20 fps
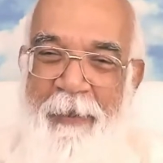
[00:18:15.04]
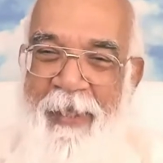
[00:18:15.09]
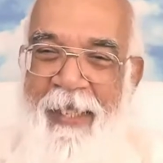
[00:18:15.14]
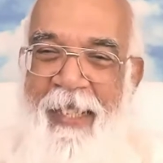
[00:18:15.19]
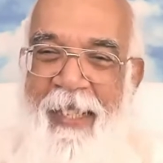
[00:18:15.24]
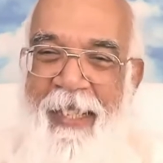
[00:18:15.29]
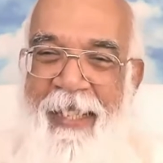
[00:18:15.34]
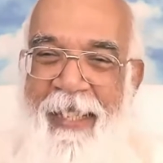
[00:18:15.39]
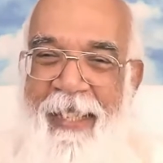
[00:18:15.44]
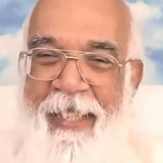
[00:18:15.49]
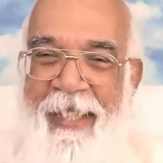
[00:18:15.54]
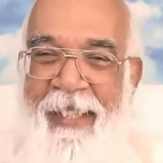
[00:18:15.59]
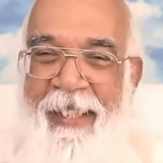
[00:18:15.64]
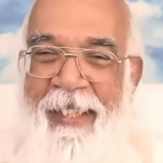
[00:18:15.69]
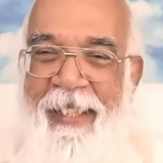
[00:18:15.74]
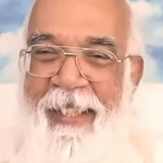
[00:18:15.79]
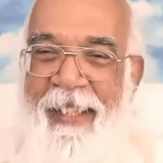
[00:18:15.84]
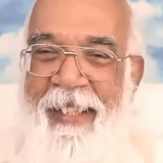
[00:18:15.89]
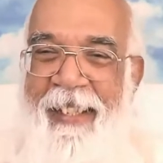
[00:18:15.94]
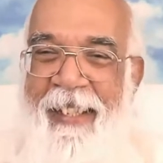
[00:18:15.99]

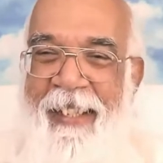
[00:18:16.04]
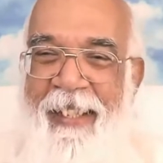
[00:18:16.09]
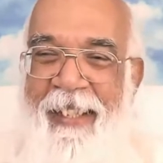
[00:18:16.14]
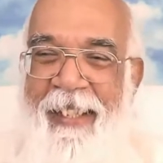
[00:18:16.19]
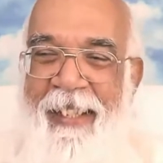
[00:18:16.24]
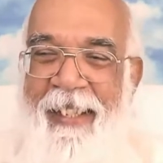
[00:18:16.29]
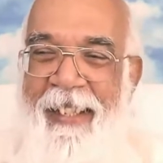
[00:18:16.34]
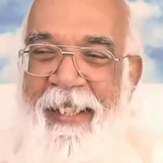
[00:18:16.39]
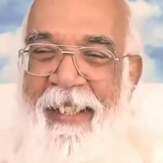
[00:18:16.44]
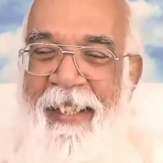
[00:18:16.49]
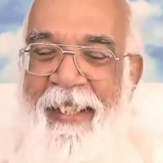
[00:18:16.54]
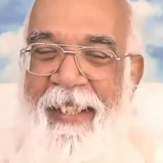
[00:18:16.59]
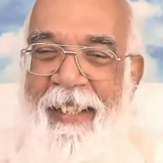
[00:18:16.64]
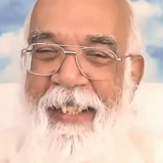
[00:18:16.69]
(no one is talking)